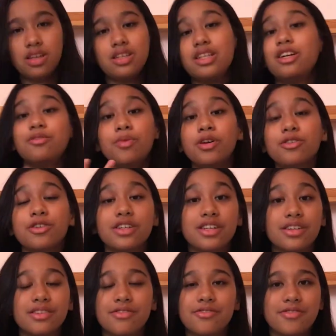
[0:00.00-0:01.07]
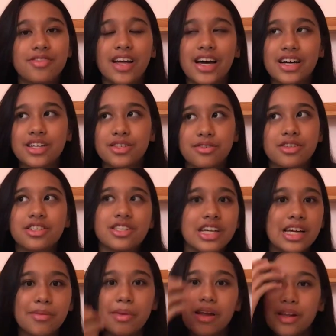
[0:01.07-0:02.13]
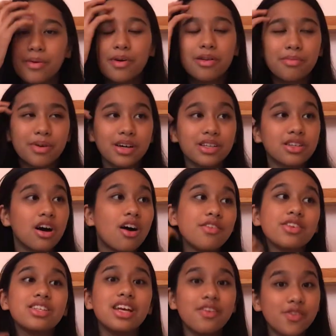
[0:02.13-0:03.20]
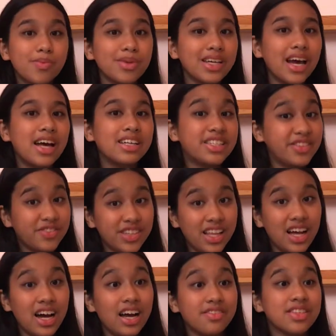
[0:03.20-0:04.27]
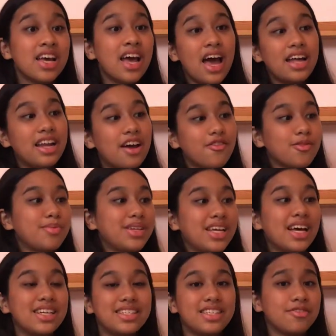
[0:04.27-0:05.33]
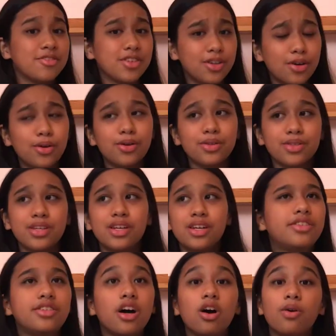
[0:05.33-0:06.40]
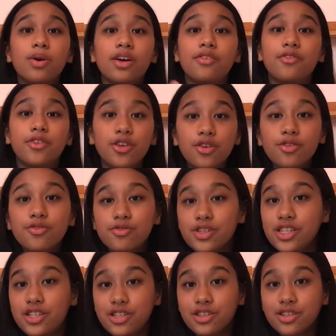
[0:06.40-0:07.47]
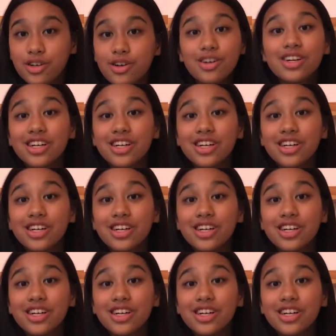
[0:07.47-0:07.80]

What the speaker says: Now, I'm not trying to flex or shame anyone because obviously everybody has different lives and everybody has different goals. So if you've reached your goal,